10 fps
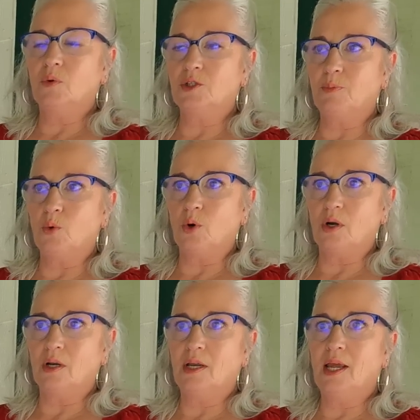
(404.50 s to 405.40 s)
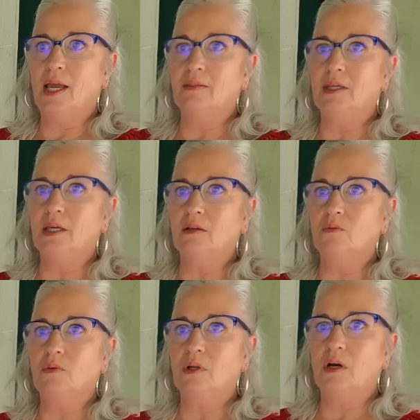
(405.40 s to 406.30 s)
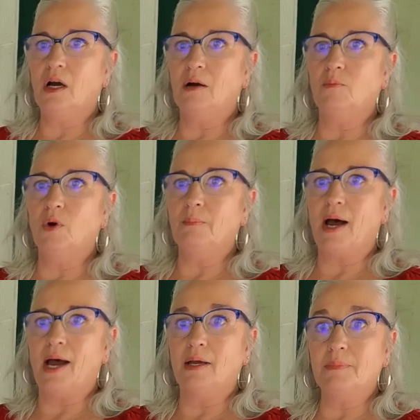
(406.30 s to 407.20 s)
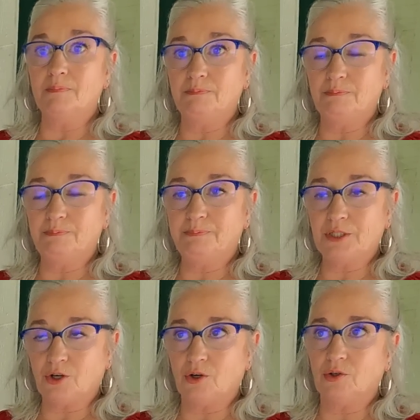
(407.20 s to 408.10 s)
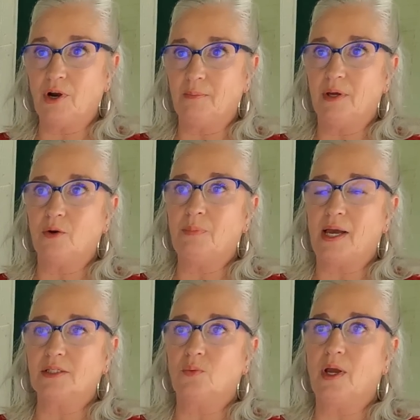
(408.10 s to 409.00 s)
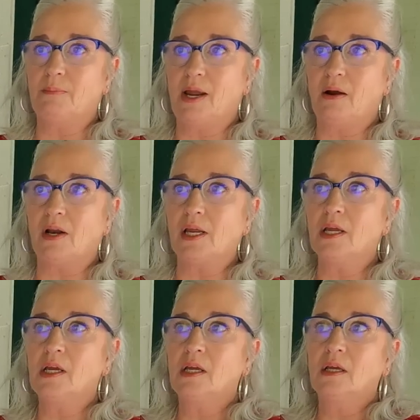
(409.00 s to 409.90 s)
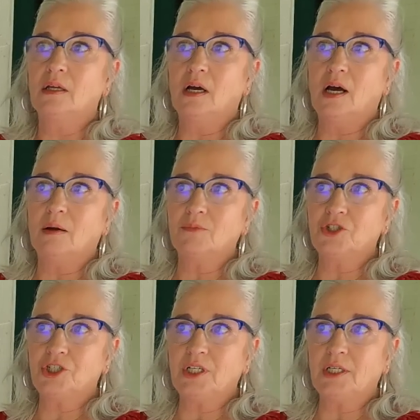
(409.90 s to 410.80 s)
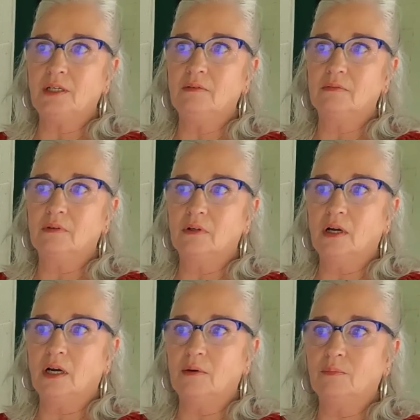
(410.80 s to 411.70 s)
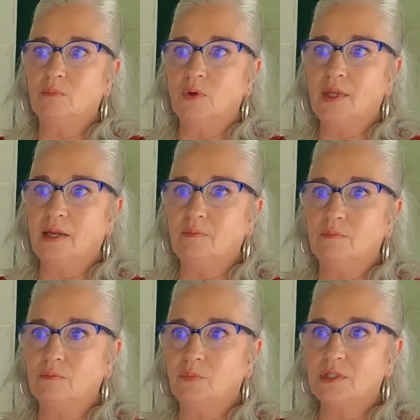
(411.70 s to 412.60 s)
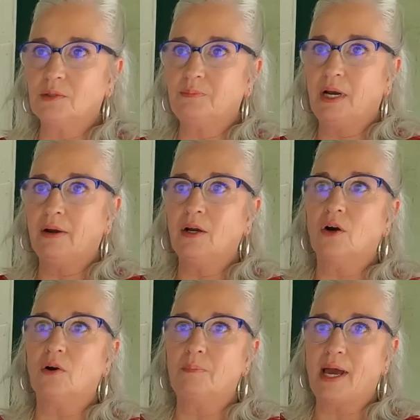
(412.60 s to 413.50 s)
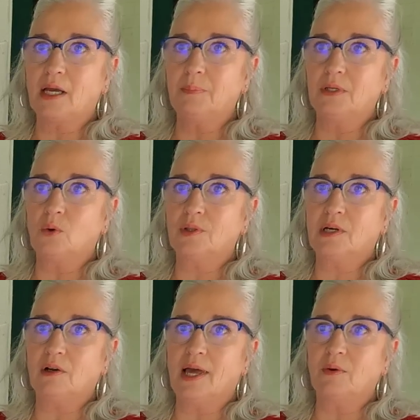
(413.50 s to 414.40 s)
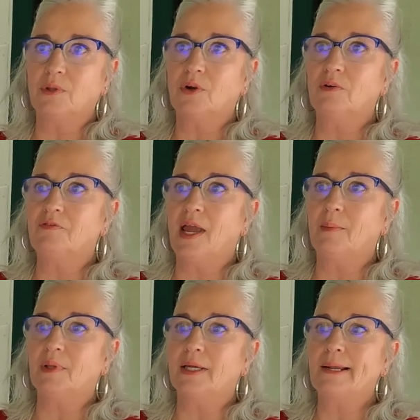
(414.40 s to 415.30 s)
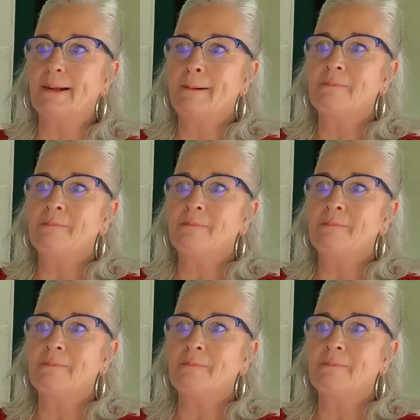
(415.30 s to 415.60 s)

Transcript: was born, and then when my paternal grandmother passed away, Mary, when they went to bury her back up in North Carolina with her family,